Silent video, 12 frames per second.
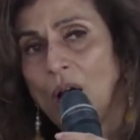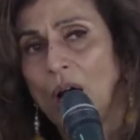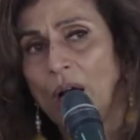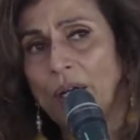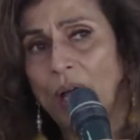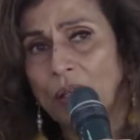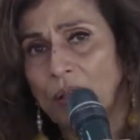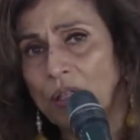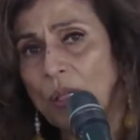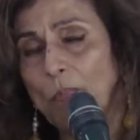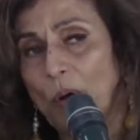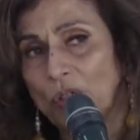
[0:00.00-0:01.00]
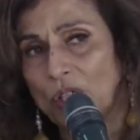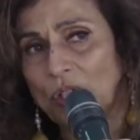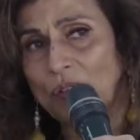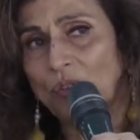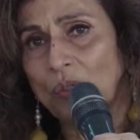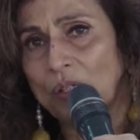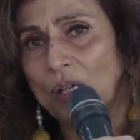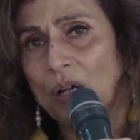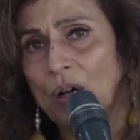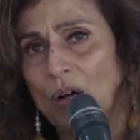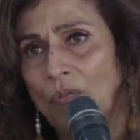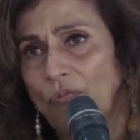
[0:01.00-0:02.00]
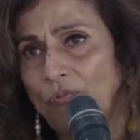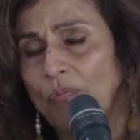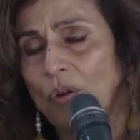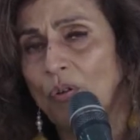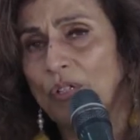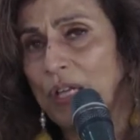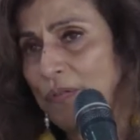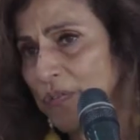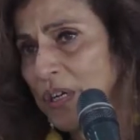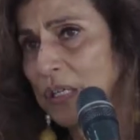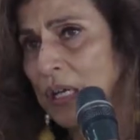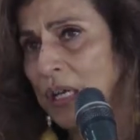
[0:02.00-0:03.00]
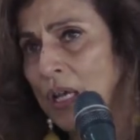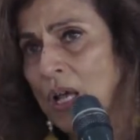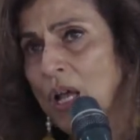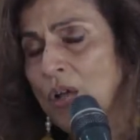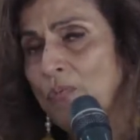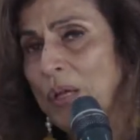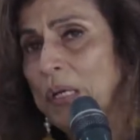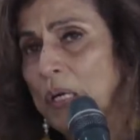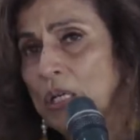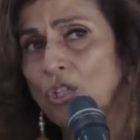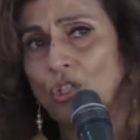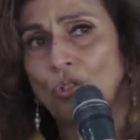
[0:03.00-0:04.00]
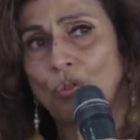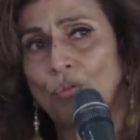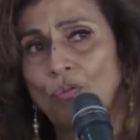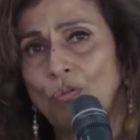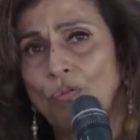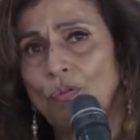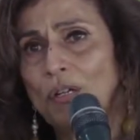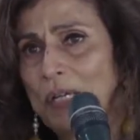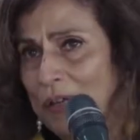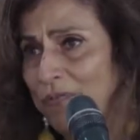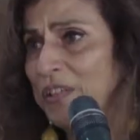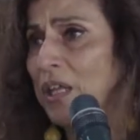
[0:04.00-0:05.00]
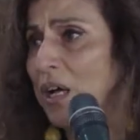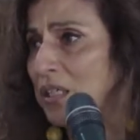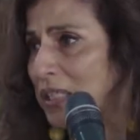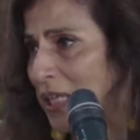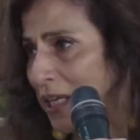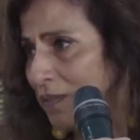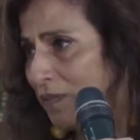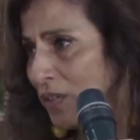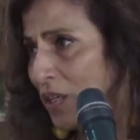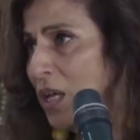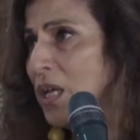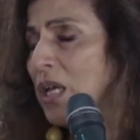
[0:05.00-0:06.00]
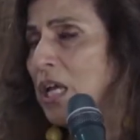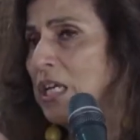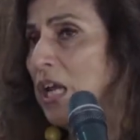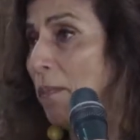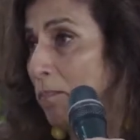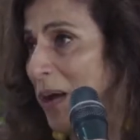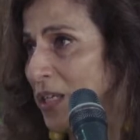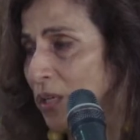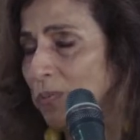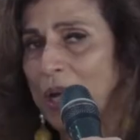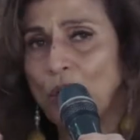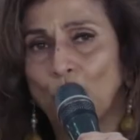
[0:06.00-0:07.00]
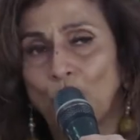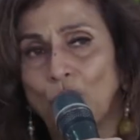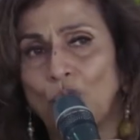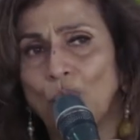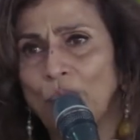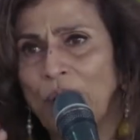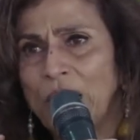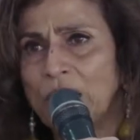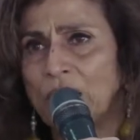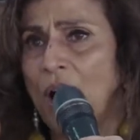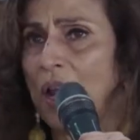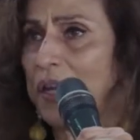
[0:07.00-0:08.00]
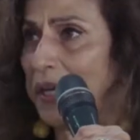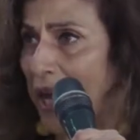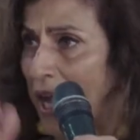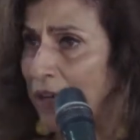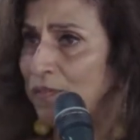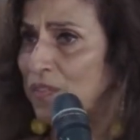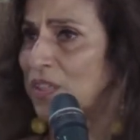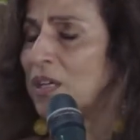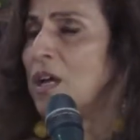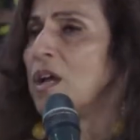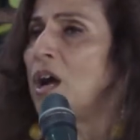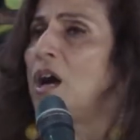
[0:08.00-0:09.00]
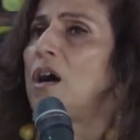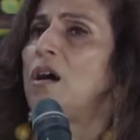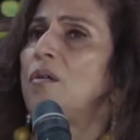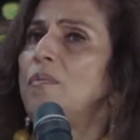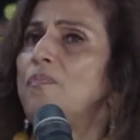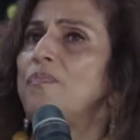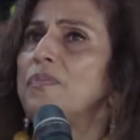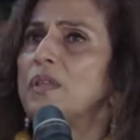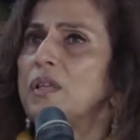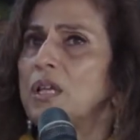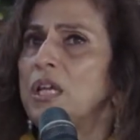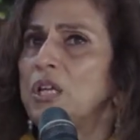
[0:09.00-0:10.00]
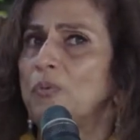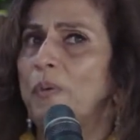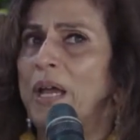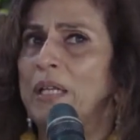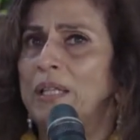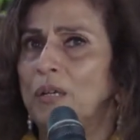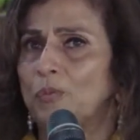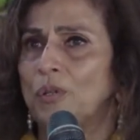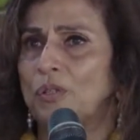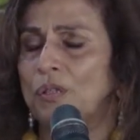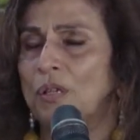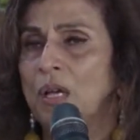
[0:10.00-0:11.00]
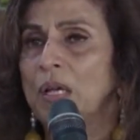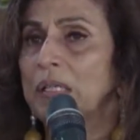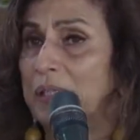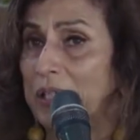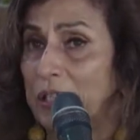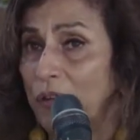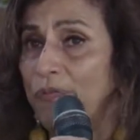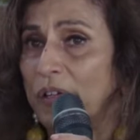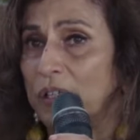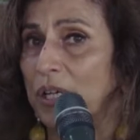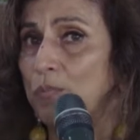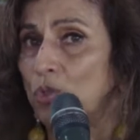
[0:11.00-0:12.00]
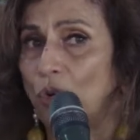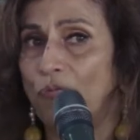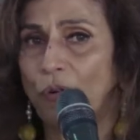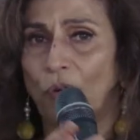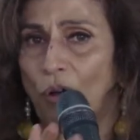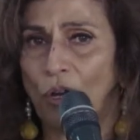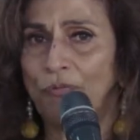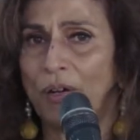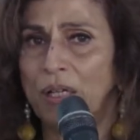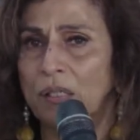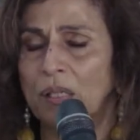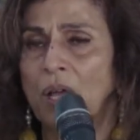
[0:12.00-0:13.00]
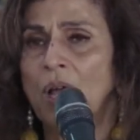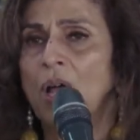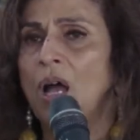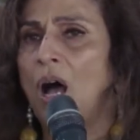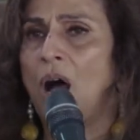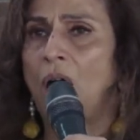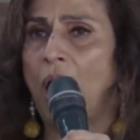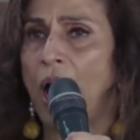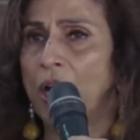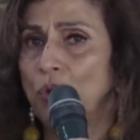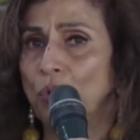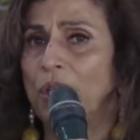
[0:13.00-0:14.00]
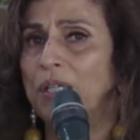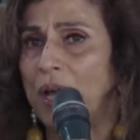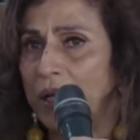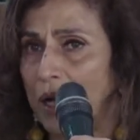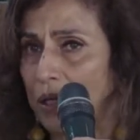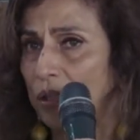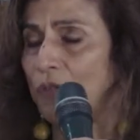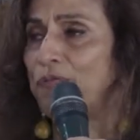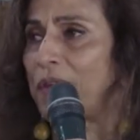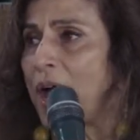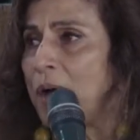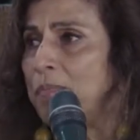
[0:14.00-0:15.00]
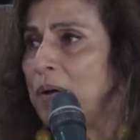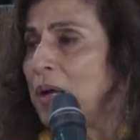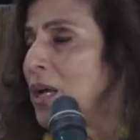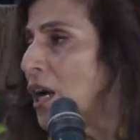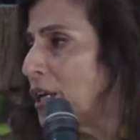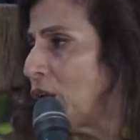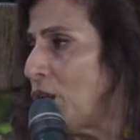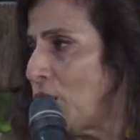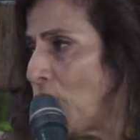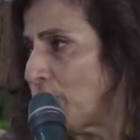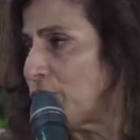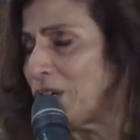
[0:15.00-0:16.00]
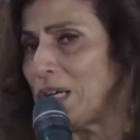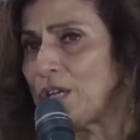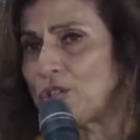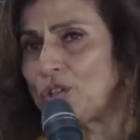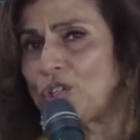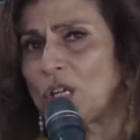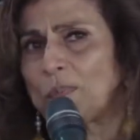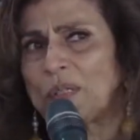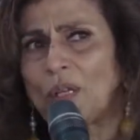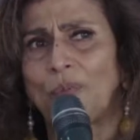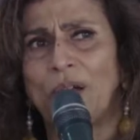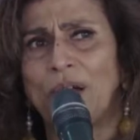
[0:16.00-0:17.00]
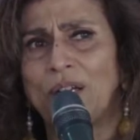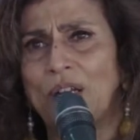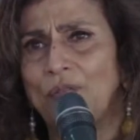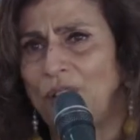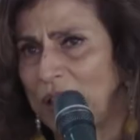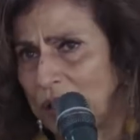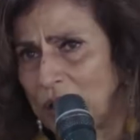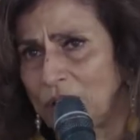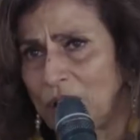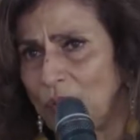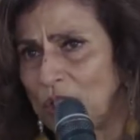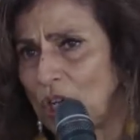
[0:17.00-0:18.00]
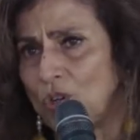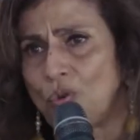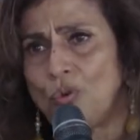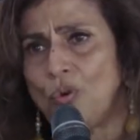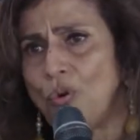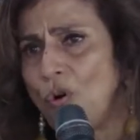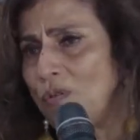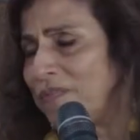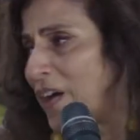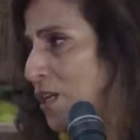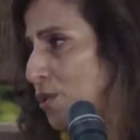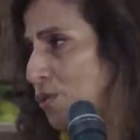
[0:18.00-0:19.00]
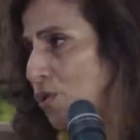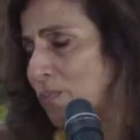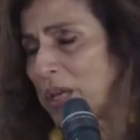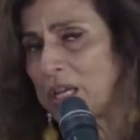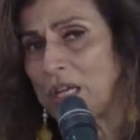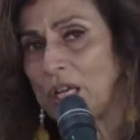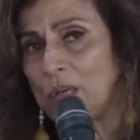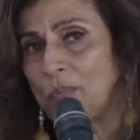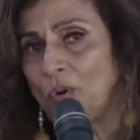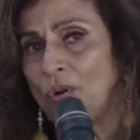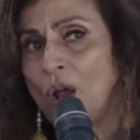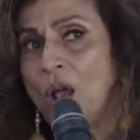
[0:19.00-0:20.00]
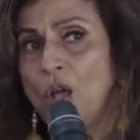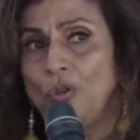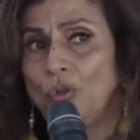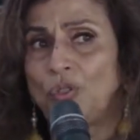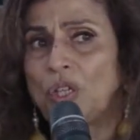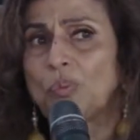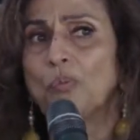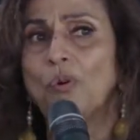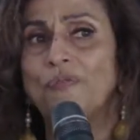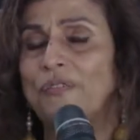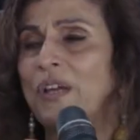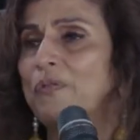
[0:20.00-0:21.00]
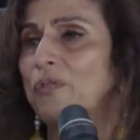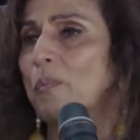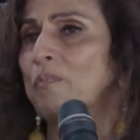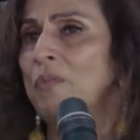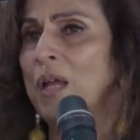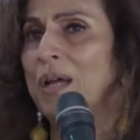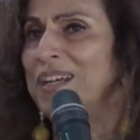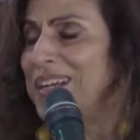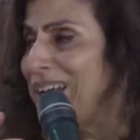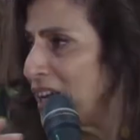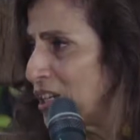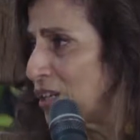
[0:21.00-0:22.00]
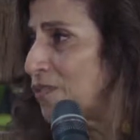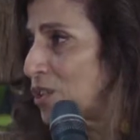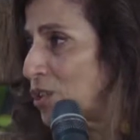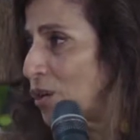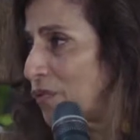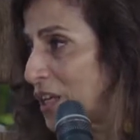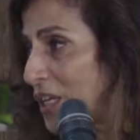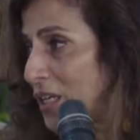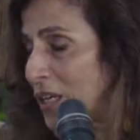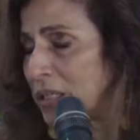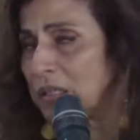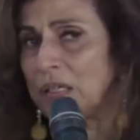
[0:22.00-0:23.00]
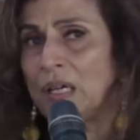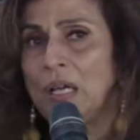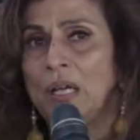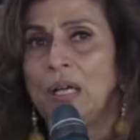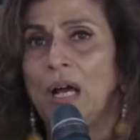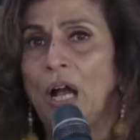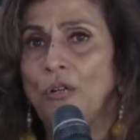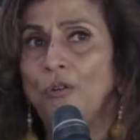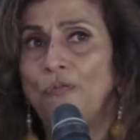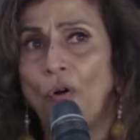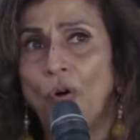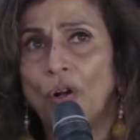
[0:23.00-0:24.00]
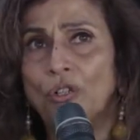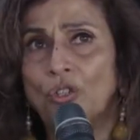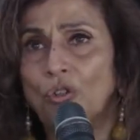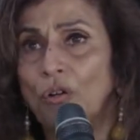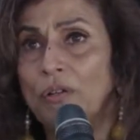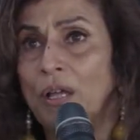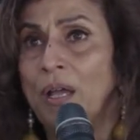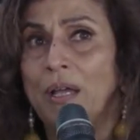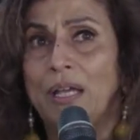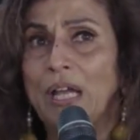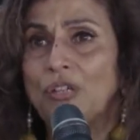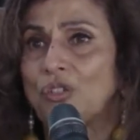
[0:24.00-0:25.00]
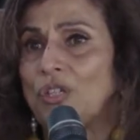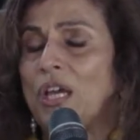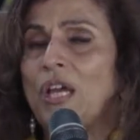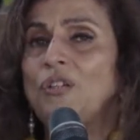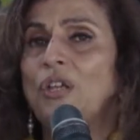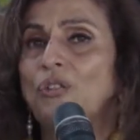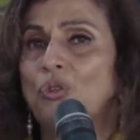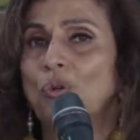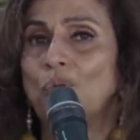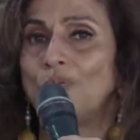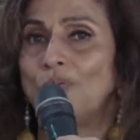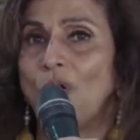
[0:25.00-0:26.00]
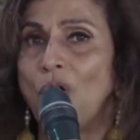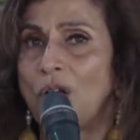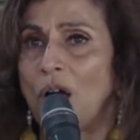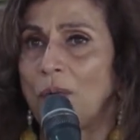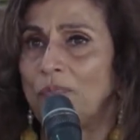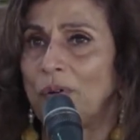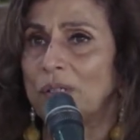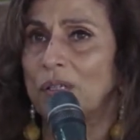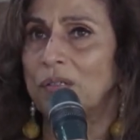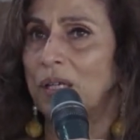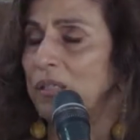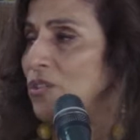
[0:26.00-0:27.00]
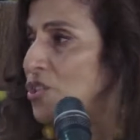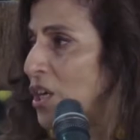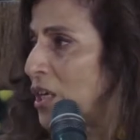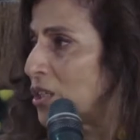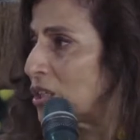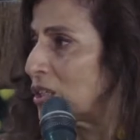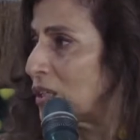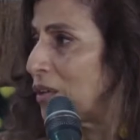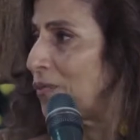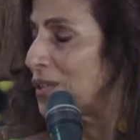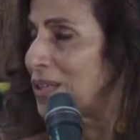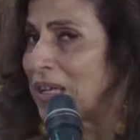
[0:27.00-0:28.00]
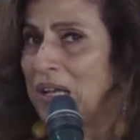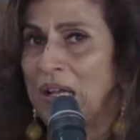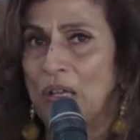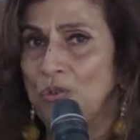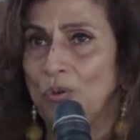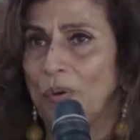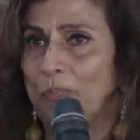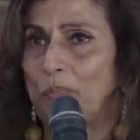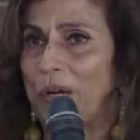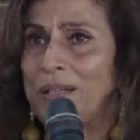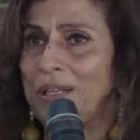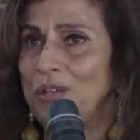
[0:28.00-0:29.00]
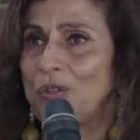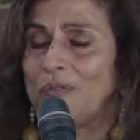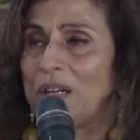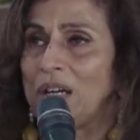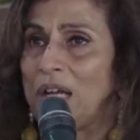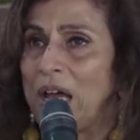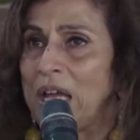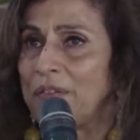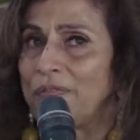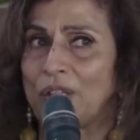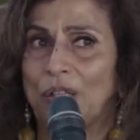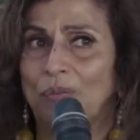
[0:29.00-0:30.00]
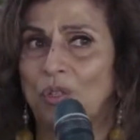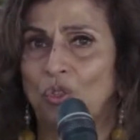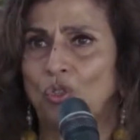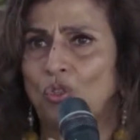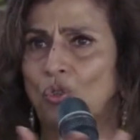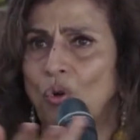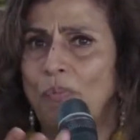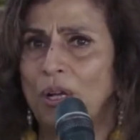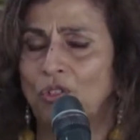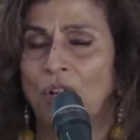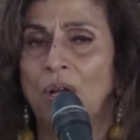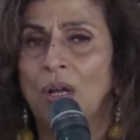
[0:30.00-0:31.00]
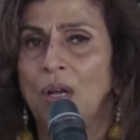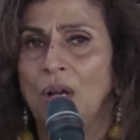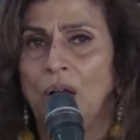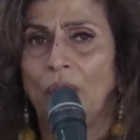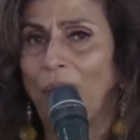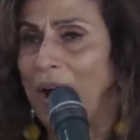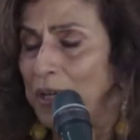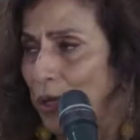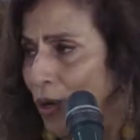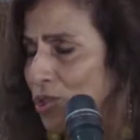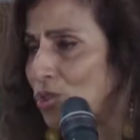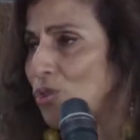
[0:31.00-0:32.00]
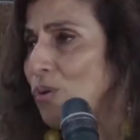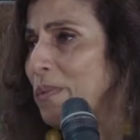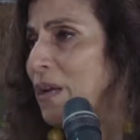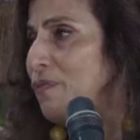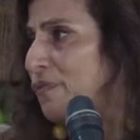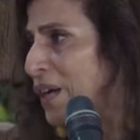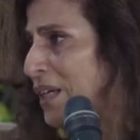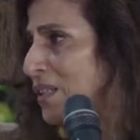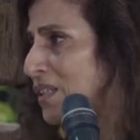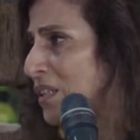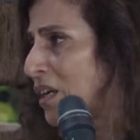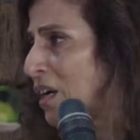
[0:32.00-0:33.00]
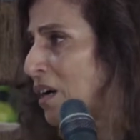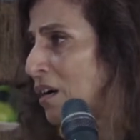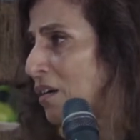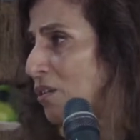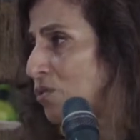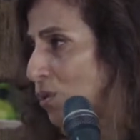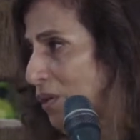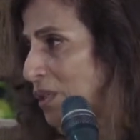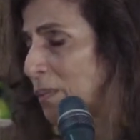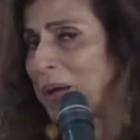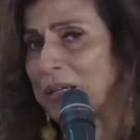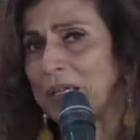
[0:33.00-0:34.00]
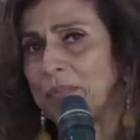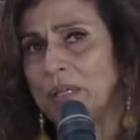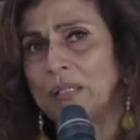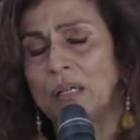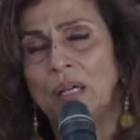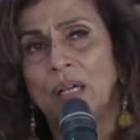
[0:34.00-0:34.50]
And I think the positives of definitely we learned to live with ourselves in a better way, to curate our lives in a way that was significant, I'm sure, for all of us. I know that I cut the flab, and a lot of relationships that one had invested in, which had no value, no meaning anymore, you just moved away from negativity of any kind, and you focused on each day that you woke up was a second chance. It was, you were breathing, you were alive. There was so much. I lost so many friends during the pandemic.